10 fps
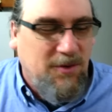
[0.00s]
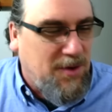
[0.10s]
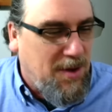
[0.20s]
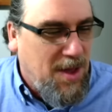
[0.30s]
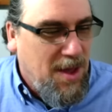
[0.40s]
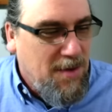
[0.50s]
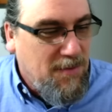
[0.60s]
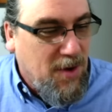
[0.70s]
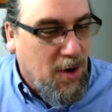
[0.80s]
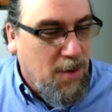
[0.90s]
I
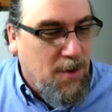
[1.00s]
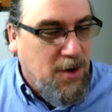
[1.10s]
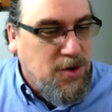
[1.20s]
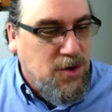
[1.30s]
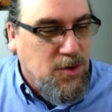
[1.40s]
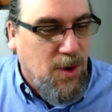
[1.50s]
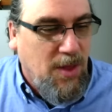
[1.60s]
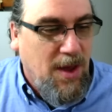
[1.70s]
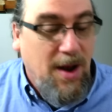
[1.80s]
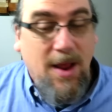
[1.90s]
very much enjoy
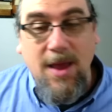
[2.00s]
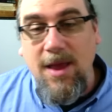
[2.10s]
that.